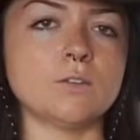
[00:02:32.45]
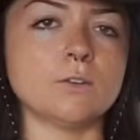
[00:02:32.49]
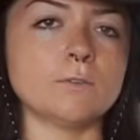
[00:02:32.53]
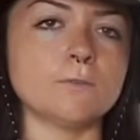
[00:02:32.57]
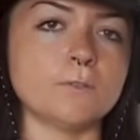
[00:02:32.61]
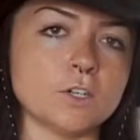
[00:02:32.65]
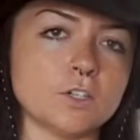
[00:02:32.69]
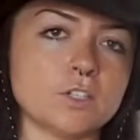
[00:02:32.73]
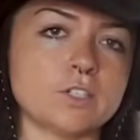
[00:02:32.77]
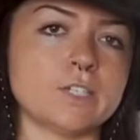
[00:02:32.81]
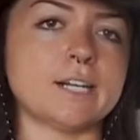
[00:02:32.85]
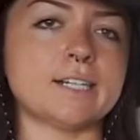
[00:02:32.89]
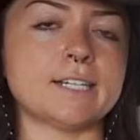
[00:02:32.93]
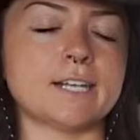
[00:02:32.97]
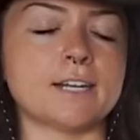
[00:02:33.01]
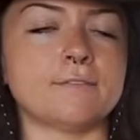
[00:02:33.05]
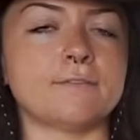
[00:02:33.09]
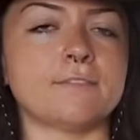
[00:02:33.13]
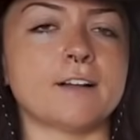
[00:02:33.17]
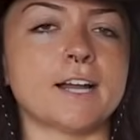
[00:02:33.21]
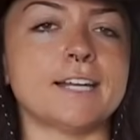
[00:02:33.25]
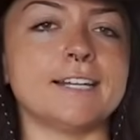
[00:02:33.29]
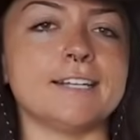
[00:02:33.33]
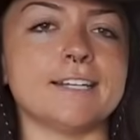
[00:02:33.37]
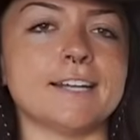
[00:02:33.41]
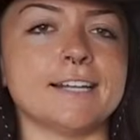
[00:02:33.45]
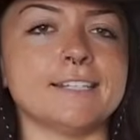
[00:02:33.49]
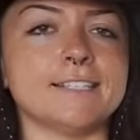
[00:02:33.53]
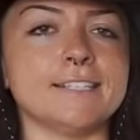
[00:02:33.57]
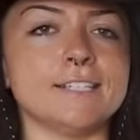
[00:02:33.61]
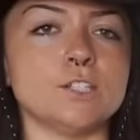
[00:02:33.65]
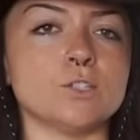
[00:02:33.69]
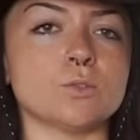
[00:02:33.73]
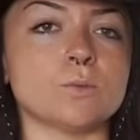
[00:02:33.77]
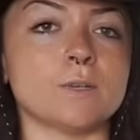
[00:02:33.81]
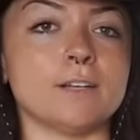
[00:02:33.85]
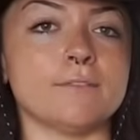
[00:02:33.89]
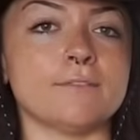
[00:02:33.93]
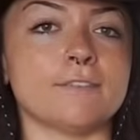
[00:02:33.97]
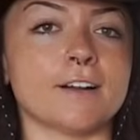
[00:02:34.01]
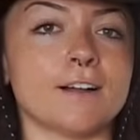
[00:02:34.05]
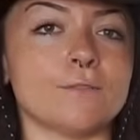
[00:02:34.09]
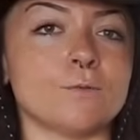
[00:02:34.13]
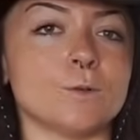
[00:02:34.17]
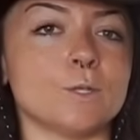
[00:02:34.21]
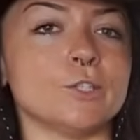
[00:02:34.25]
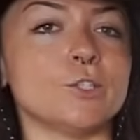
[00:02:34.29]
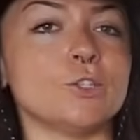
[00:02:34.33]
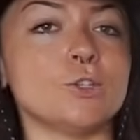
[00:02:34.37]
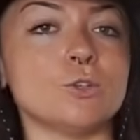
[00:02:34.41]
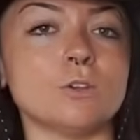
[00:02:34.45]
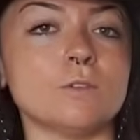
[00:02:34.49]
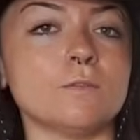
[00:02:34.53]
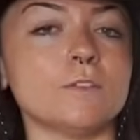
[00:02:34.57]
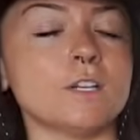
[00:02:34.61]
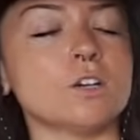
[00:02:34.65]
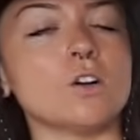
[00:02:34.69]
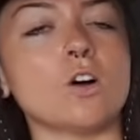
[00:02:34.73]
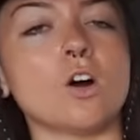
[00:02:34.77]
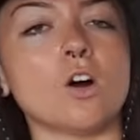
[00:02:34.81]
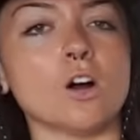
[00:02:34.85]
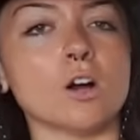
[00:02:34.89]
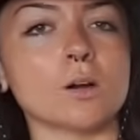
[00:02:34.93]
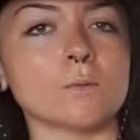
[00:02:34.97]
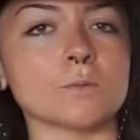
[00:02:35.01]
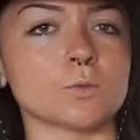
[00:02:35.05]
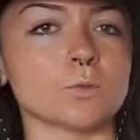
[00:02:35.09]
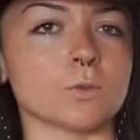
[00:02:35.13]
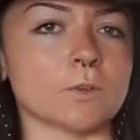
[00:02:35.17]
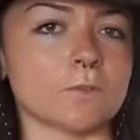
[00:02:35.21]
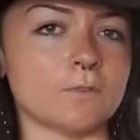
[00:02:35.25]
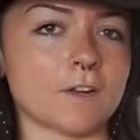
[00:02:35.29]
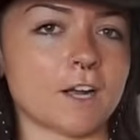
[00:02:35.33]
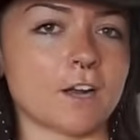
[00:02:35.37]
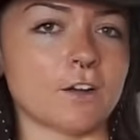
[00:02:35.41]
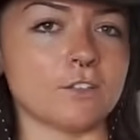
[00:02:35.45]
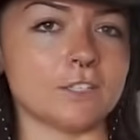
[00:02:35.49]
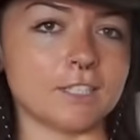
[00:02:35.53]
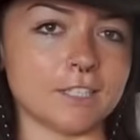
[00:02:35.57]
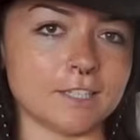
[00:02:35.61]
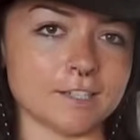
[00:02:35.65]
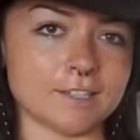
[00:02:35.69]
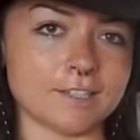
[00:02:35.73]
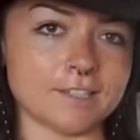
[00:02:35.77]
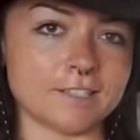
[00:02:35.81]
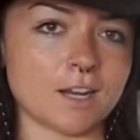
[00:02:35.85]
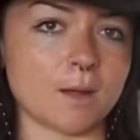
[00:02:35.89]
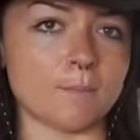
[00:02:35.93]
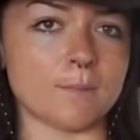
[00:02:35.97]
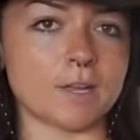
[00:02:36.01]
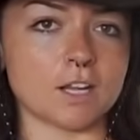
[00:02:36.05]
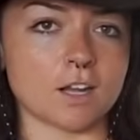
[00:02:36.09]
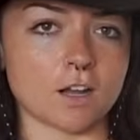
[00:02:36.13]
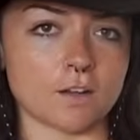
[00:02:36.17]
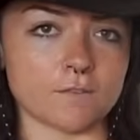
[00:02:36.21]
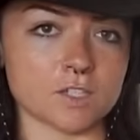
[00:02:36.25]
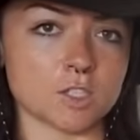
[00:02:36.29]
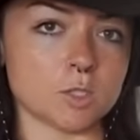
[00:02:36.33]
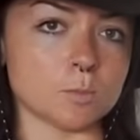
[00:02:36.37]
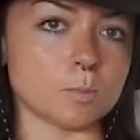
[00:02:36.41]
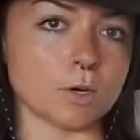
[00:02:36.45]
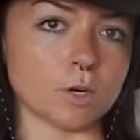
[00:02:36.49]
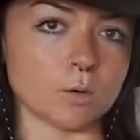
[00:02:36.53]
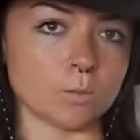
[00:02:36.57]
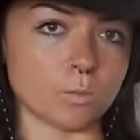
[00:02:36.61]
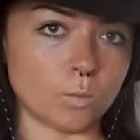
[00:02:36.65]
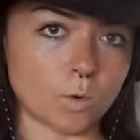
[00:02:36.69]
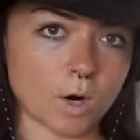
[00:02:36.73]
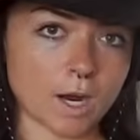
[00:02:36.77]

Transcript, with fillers: were first identified in nineteen twenty-five when two of their arms were found in the stomach of a sperm